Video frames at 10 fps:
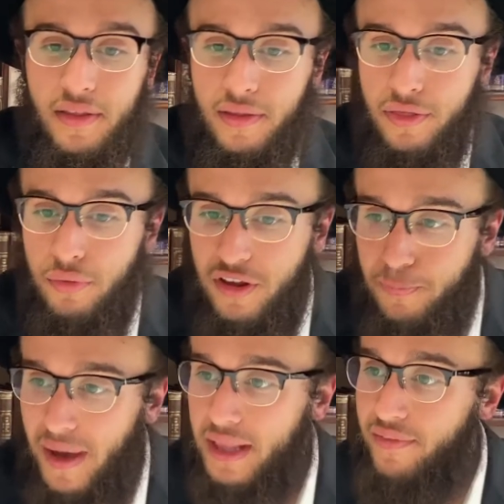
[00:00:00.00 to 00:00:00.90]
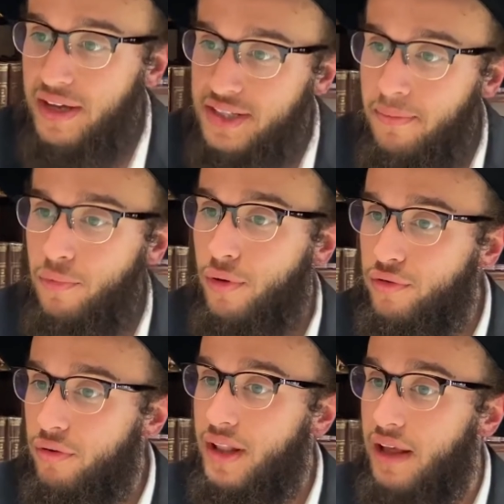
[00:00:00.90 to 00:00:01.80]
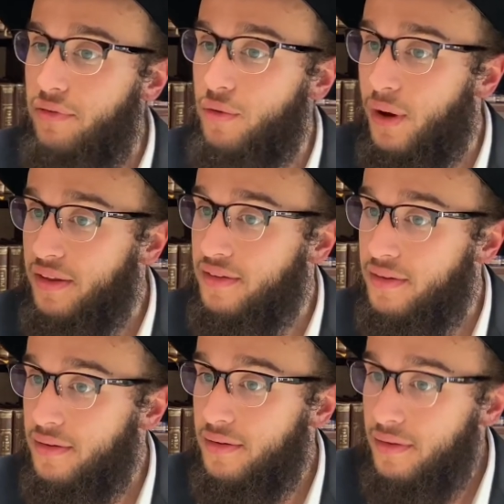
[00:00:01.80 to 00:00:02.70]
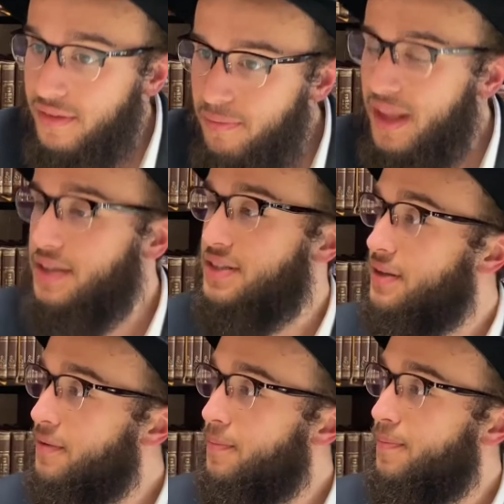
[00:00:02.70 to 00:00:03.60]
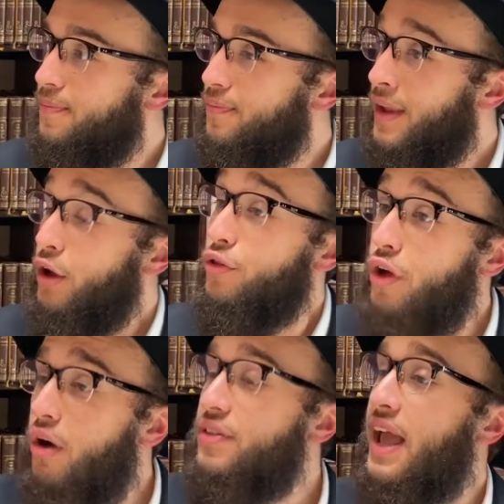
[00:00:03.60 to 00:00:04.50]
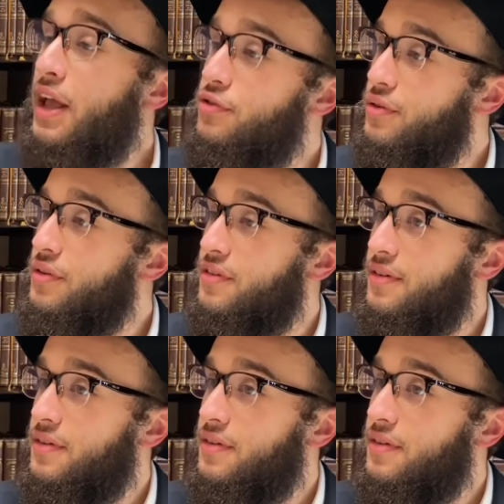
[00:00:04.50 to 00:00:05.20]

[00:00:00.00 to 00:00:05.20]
the respect of Hashem to a certain level was diminished. Those angels